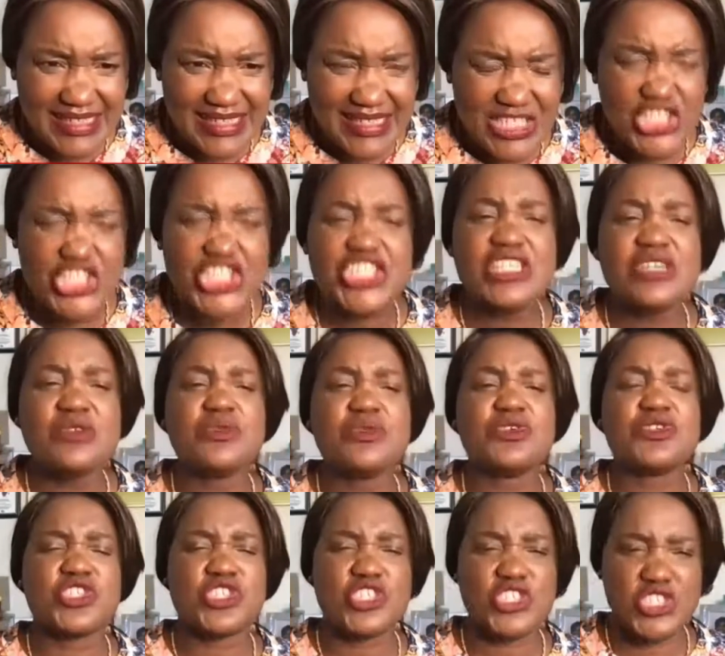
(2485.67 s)
She
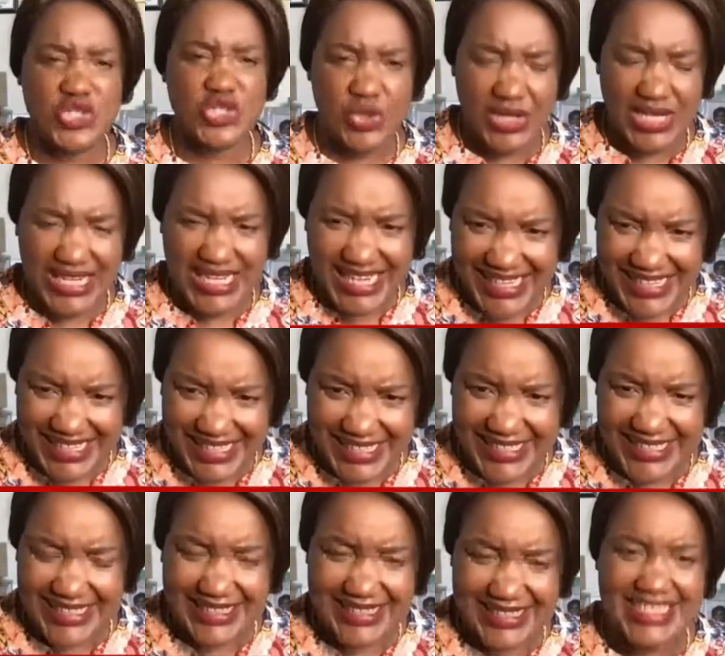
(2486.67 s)
was so
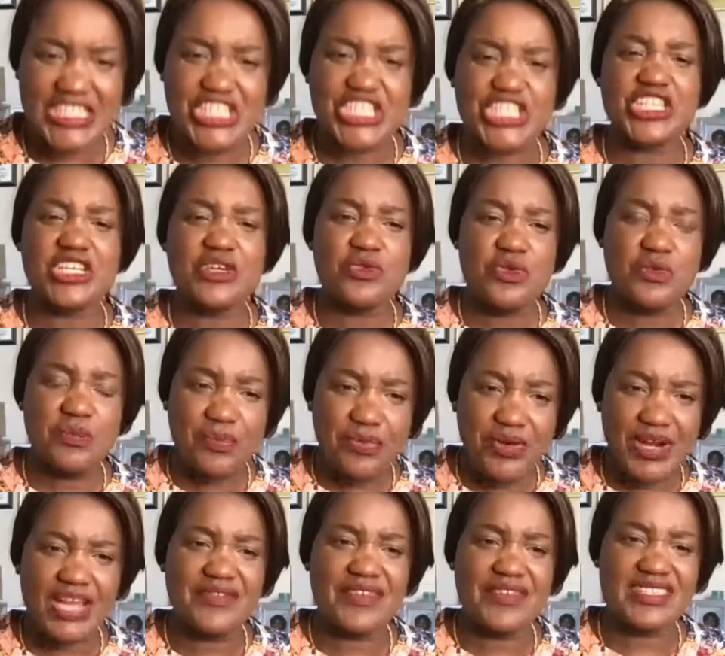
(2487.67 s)
kind that she would
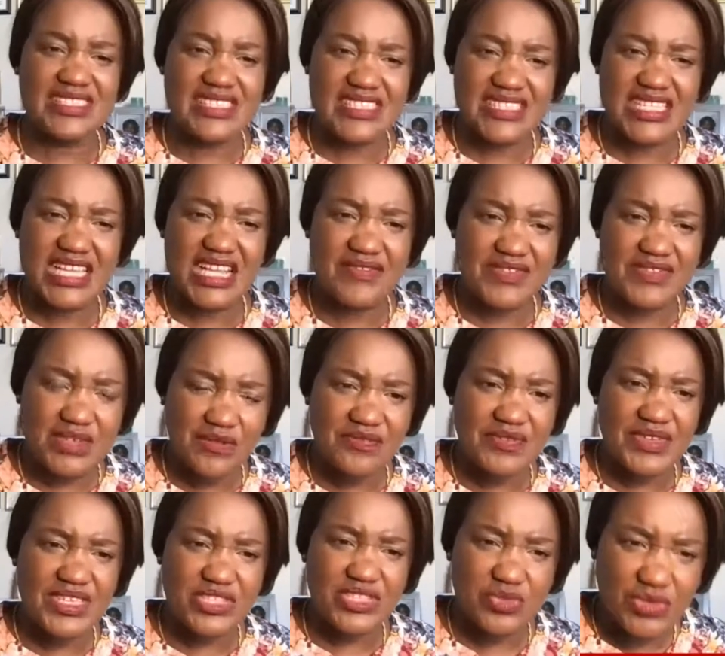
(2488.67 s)
private herself
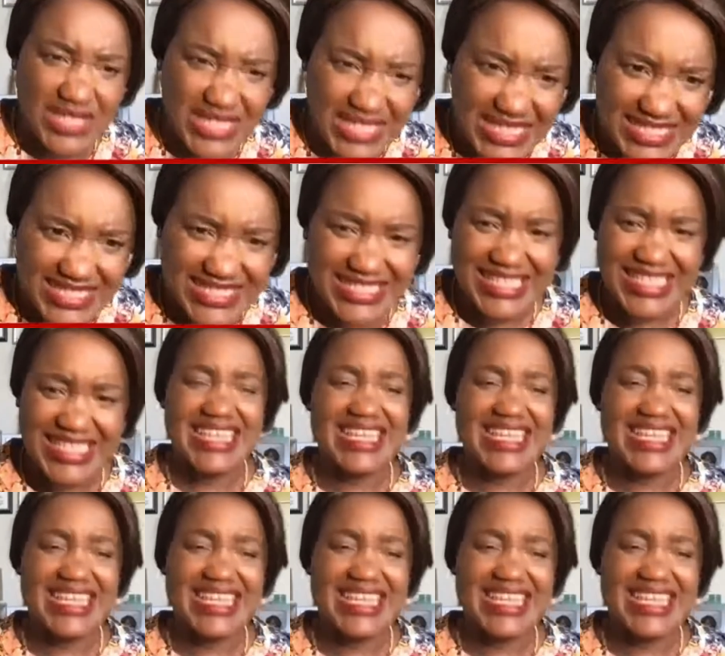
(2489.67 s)
something to eat